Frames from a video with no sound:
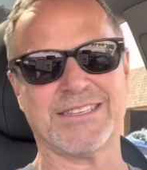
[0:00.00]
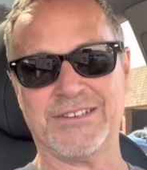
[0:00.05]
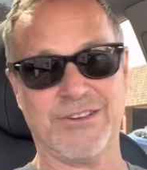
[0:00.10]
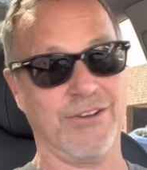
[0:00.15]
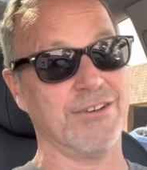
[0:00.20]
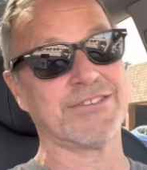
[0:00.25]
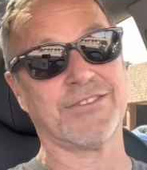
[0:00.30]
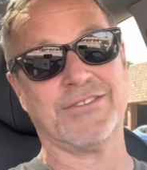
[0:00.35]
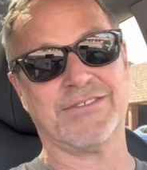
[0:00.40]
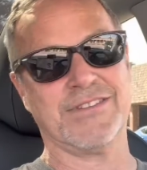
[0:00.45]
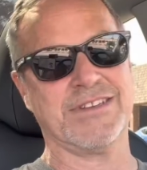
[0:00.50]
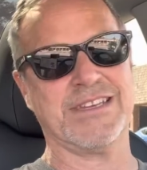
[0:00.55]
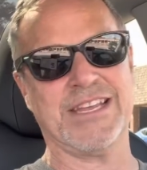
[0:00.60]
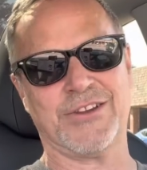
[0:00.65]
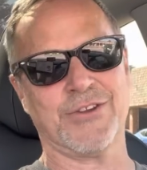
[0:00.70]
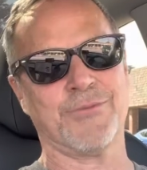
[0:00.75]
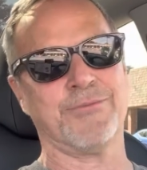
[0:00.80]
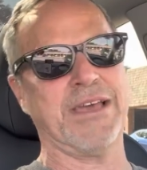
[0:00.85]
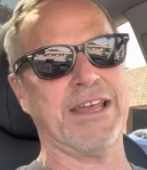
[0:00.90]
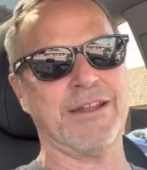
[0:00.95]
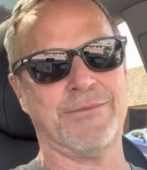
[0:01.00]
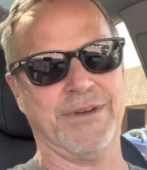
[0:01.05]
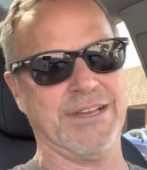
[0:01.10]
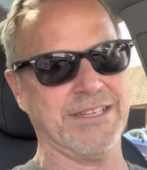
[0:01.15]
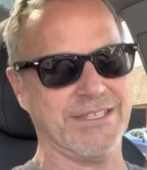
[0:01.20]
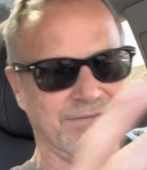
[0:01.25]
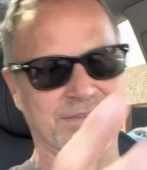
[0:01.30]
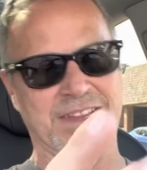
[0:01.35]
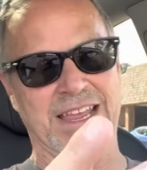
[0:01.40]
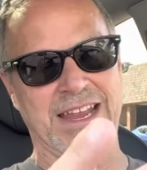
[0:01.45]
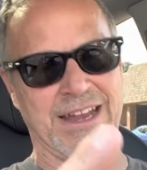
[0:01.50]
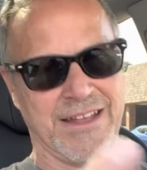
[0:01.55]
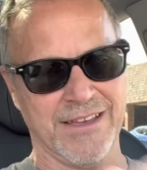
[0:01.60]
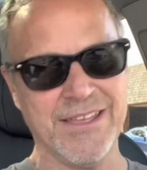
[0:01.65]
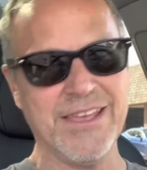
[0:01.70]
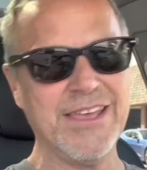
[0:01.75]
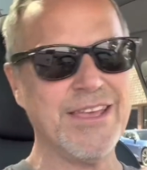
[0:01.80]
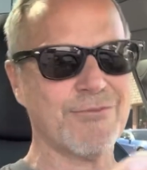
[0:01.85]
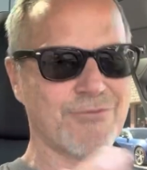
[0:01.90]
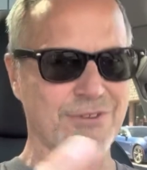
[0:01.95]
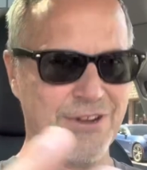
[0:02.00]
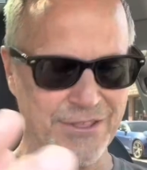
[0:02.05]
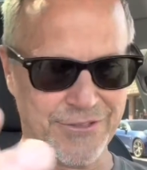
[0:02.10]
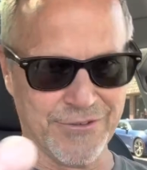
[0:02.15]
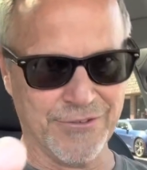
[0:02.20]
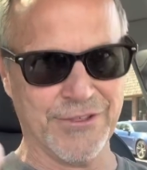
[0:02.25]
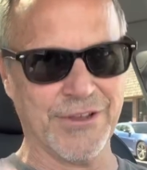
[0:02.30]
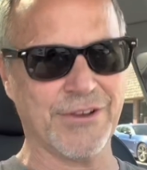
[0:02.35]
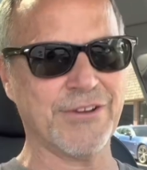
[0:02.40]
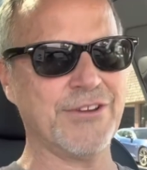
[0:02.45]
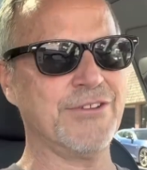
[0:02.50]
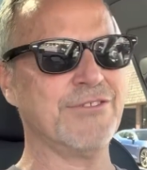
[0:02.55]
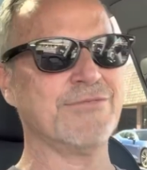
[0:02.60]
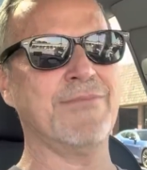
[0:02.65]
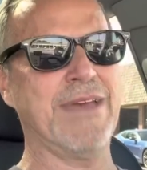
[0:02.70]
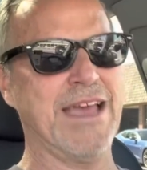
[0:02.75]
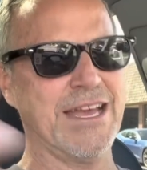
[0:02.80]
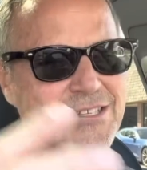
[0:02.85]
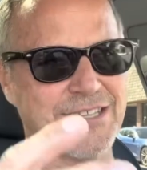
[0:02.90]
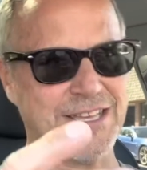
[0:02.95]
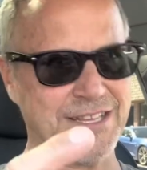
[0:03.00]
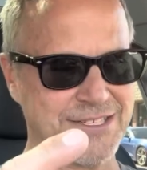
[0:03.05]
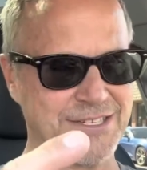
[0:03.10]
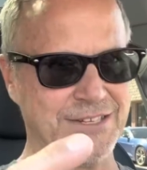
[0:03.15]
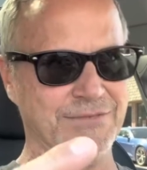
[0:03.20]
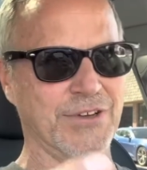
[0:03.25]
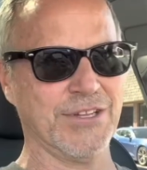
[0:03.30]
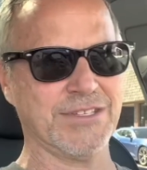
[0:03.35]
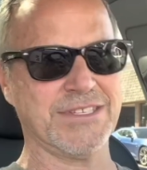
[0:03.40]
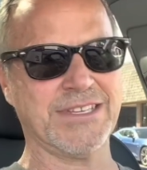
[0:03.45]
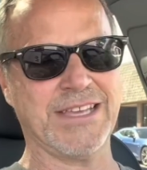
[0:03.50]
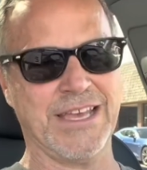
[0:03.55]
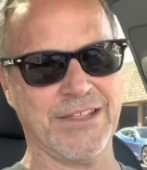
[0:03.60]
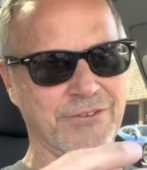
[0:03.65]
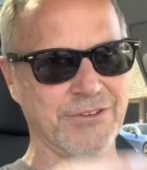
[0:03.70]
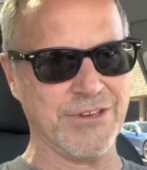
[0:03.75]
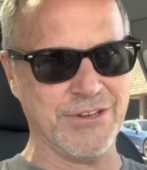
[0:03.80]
And you also have to take your petabytes of data, run it through there. You mash that stuff all together.